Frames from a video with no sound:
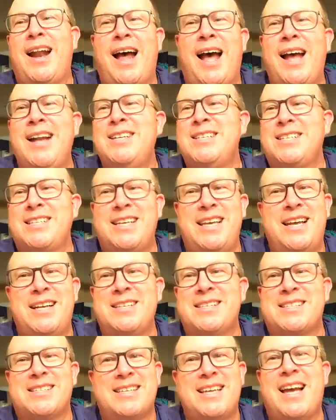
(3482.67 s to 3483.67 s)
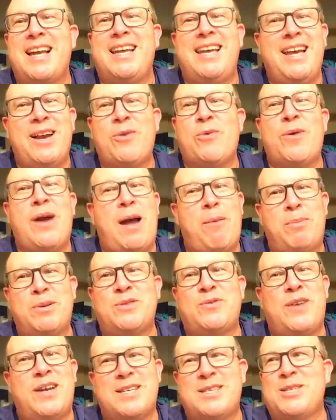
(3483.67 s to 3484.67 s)
I can't rap as
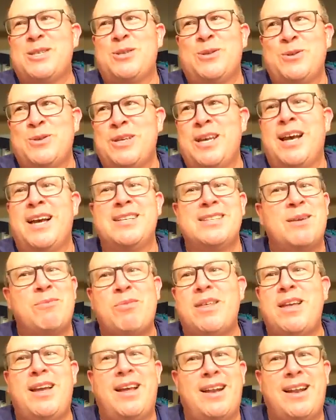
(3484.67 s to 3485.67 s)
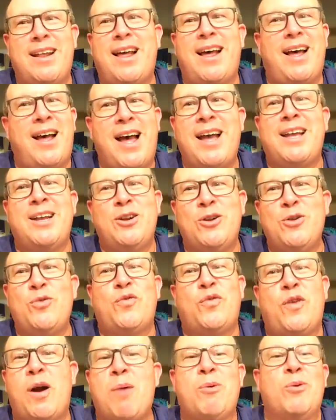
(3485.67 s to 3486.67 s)
fast as those guys. I'm thinking I can do
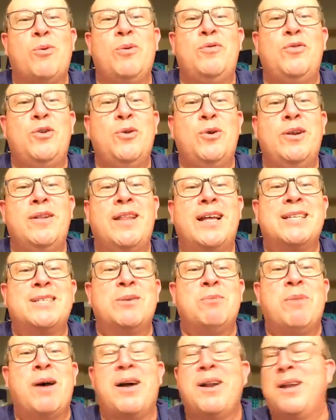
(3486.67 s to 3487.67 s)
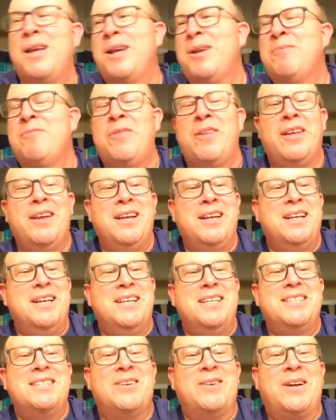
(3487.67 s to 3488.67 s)
Farmer Refuted. That's about it.
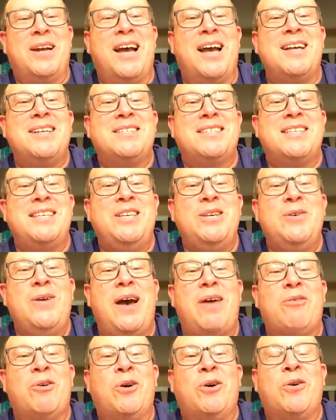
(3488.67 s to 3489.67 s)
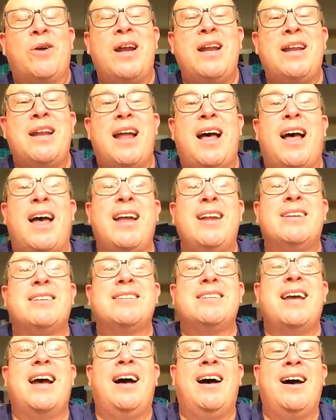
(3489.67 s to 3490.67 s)
So guys, you have a great
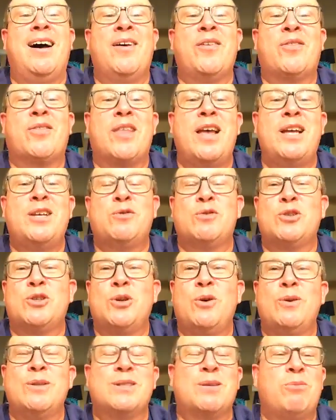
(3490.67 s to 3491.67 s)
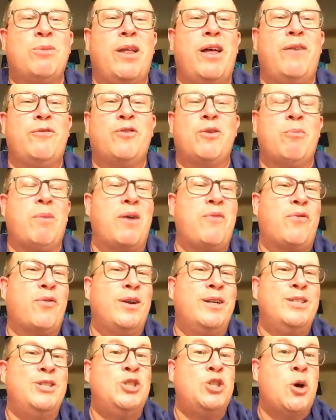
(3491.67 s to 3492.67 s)
night. Thanks for showing some love to my
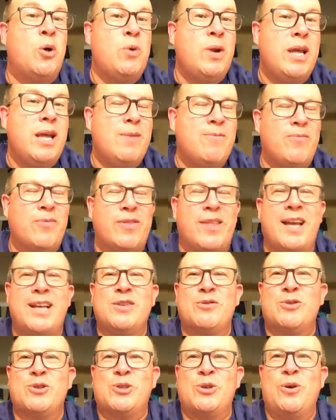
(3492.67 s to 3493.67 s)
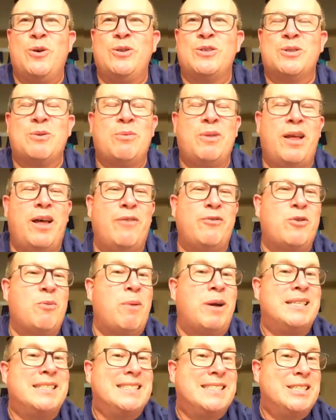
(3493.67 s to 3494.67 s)
friend Joni. Thanks for showing some love to
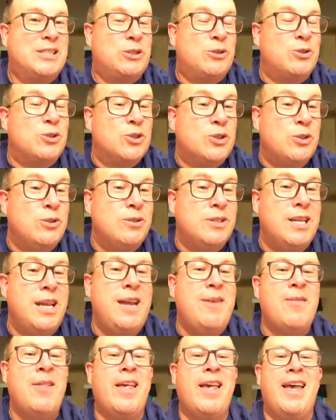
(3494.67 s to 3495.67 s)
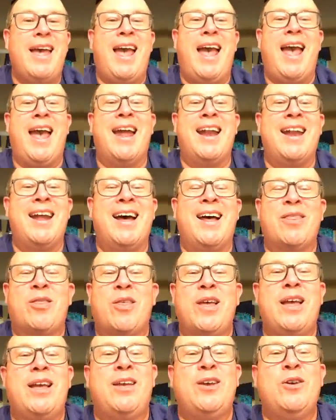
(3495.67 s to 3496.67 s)
my sister Susie. And
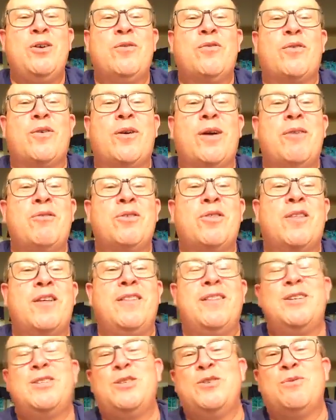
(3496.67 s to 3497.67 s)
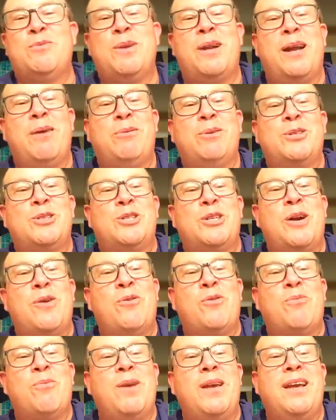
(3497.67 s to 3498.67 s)
thank you for everything that you've been able to share
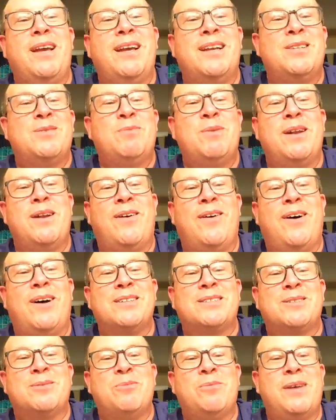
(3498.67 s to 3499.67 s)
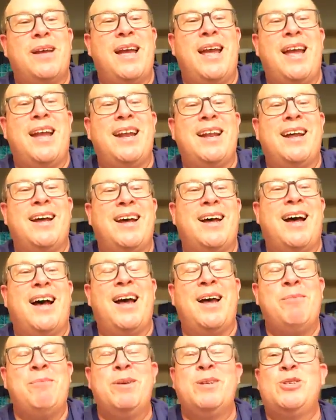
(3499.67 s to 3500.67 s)
with me. It's been awesome, and
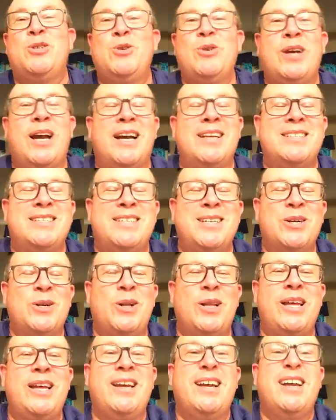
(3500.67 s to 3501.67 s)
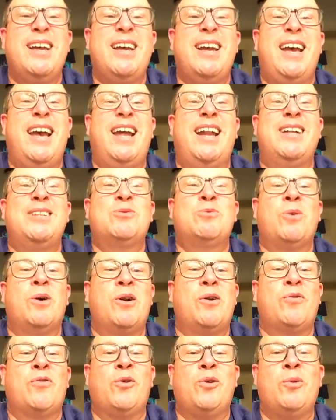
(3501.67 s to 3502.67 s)
I miss you guys dearly, and it's
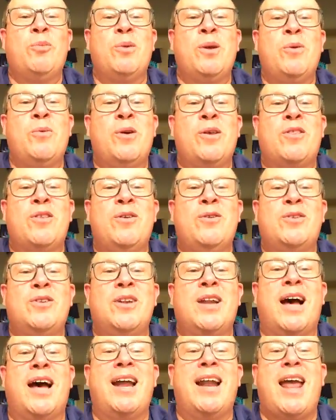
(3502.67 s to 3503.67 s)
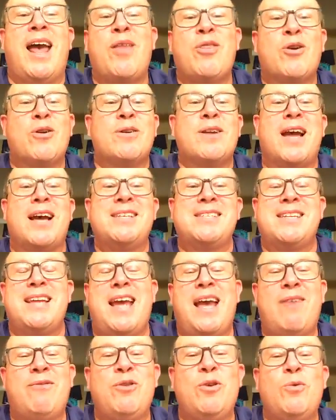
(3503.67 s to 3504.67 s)
wonderful to be with you tonight. Heather, nice to
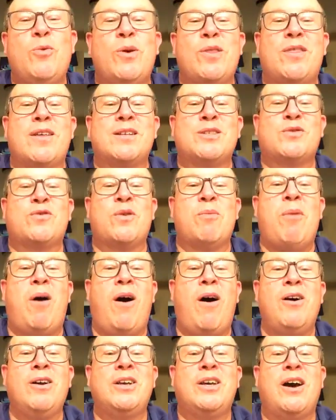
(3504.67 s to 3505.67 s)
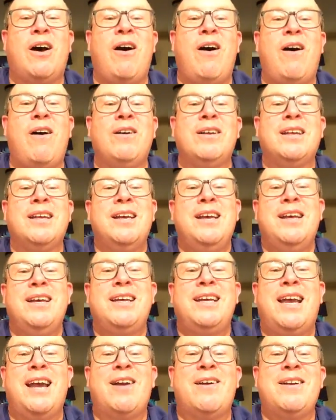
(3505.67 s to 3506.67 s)
have you with us from Hong Kong.
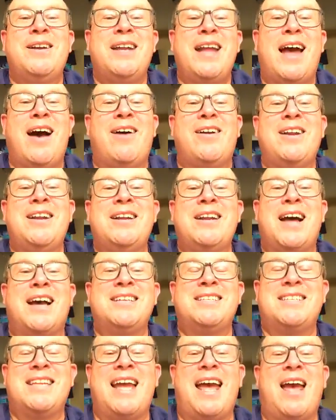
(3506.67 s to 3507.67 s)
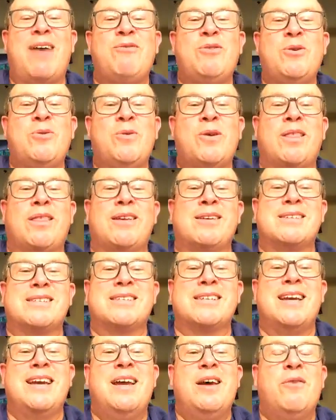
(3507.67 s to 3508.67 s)
Karen Downey, nice to have you with
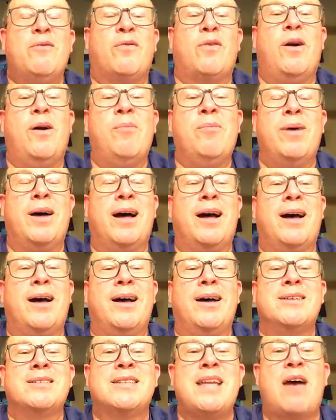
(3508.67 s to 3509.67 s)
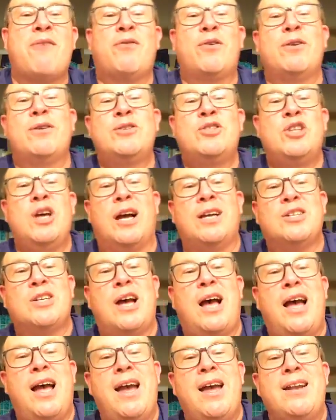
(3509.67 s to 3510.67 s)
us from Stafford. Josh
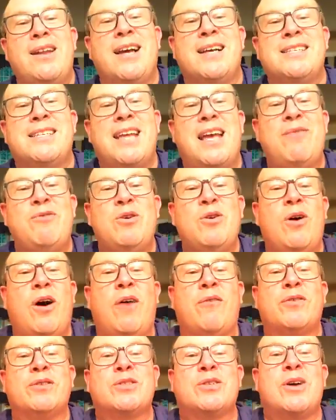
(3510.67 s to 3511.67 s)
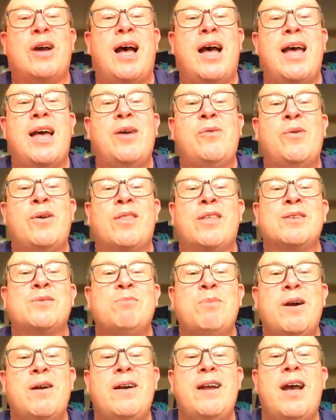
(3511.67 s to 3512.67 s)
Hyatt, nice to have you, Officer Hyatt, with us.
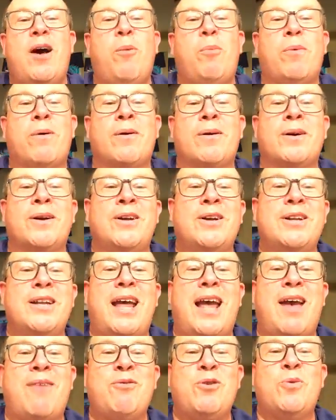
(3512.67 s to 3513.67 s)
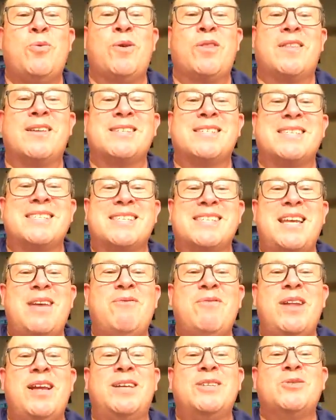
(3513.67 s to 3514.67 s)
Mary Helper, good to have you with us this
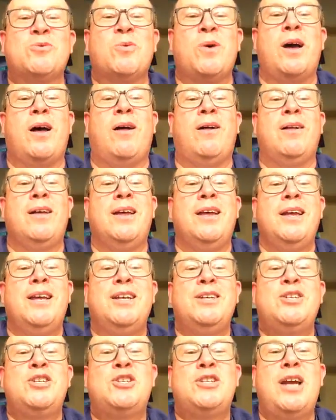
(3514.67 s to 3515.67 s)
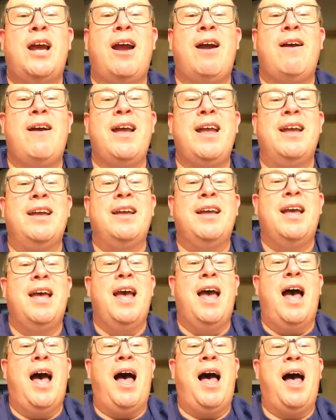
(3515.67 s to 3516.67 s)
evening as well. Sherry,
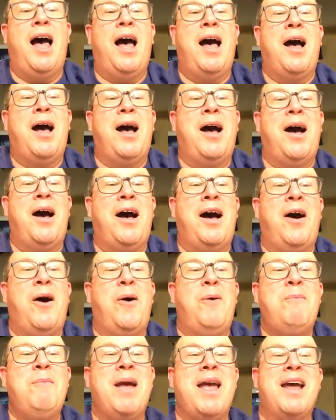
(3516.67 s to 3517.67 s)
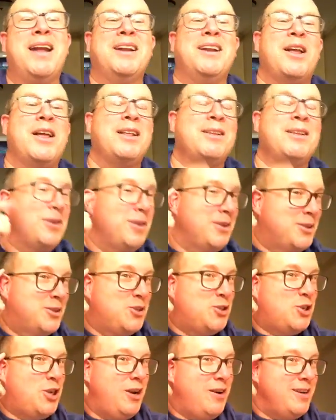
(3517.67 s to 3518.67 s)
oh man,
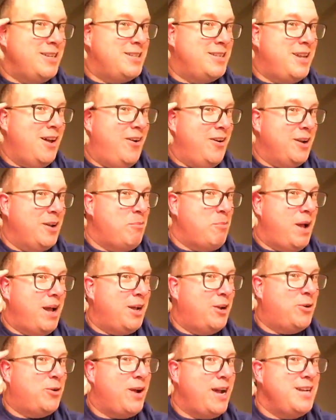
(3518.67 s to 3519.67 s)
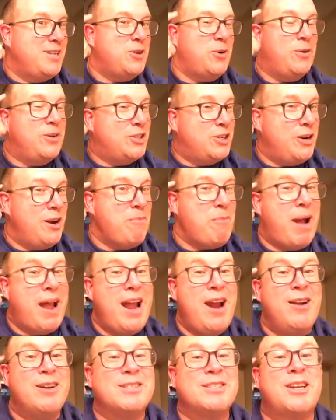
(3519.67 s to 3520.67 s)
Sherry's dogging my gray tone. Sherry, my
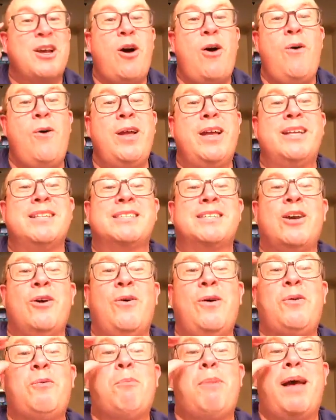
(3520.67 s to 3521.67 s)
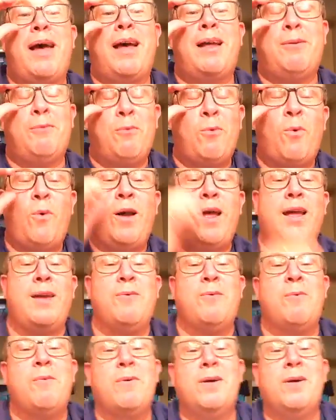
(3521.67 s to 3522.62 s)
hair is going. It's going bad. Way.